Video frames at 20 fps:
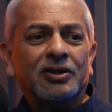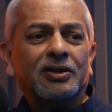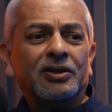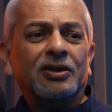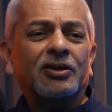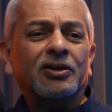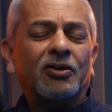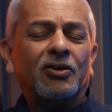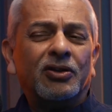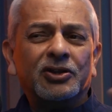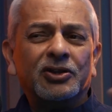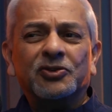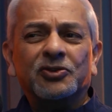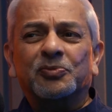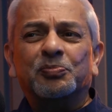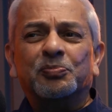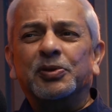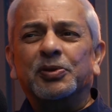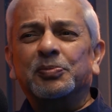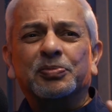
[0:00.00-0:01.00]
and all these
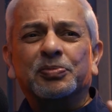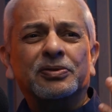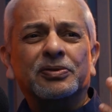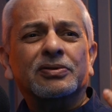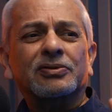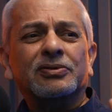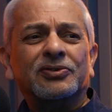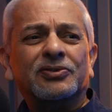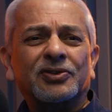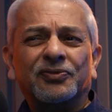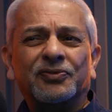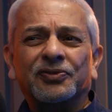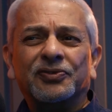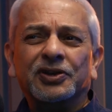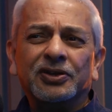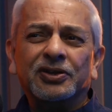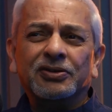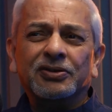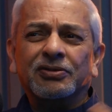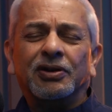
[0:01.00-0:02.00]
people
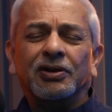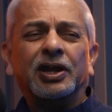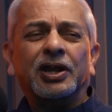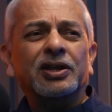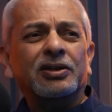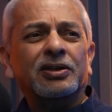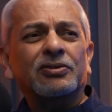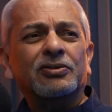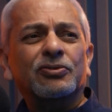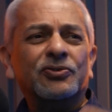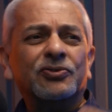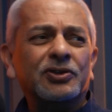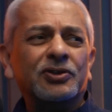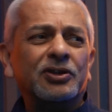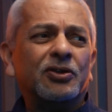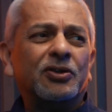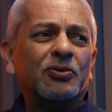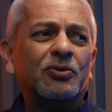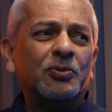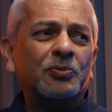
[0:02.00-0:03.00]
suffering, crying, losing
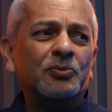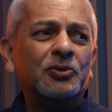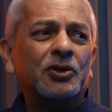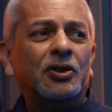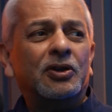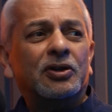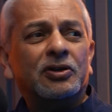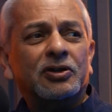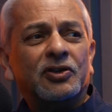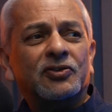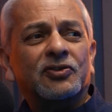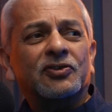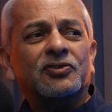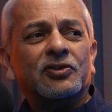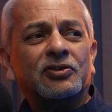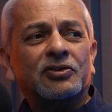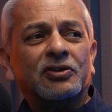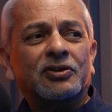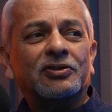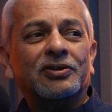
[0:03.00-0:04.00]
their home? Does he
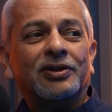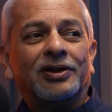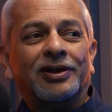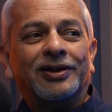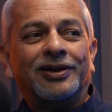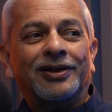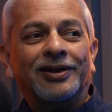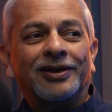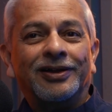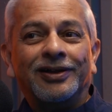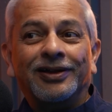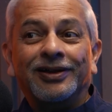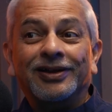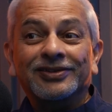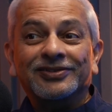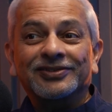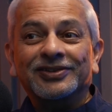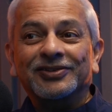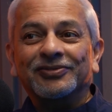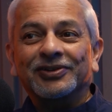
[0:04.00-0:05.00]
sit as a ha ha,
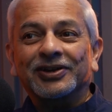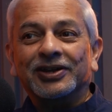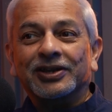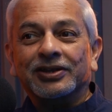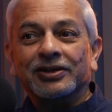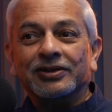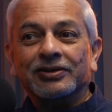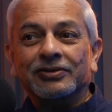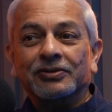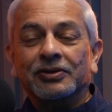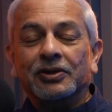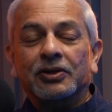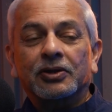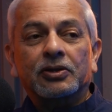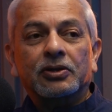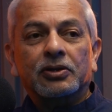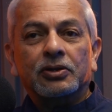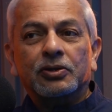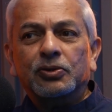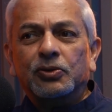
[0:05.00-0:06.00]
see what I can do?
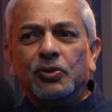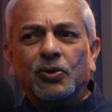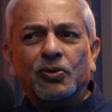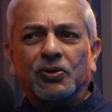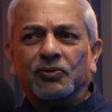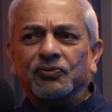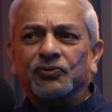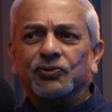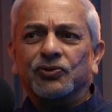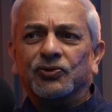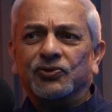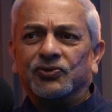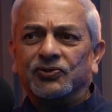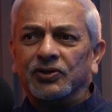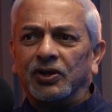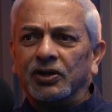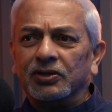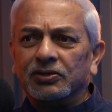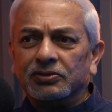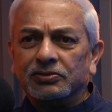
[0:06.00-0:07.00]
No, of course
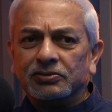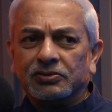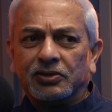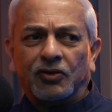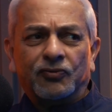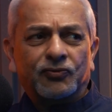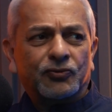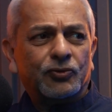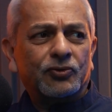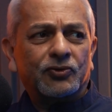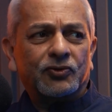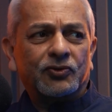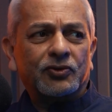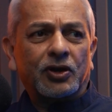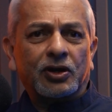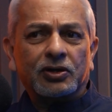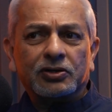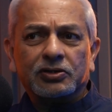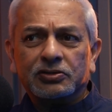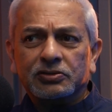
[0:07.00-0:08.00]
not. Of course
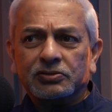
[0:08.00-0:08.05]
not.